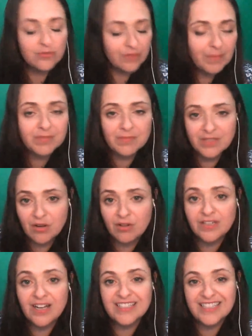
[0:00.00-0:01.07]
Trump's
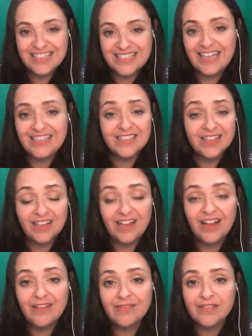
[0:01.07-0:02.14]
misconduct endangered the
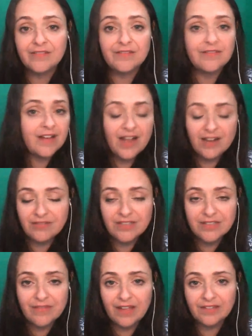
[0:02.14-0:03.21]
lives of
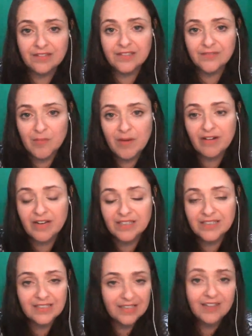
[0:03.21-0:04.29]
hundreds of thousands of
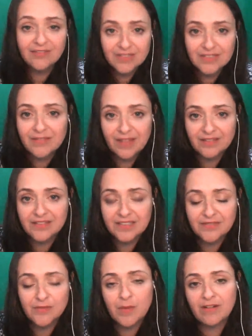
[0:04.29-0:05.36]
Americans, and hundreds of
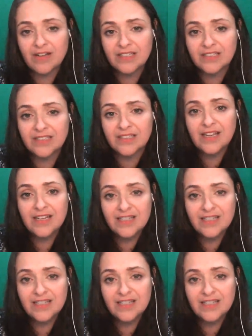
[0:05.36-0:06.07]
thousands of Americans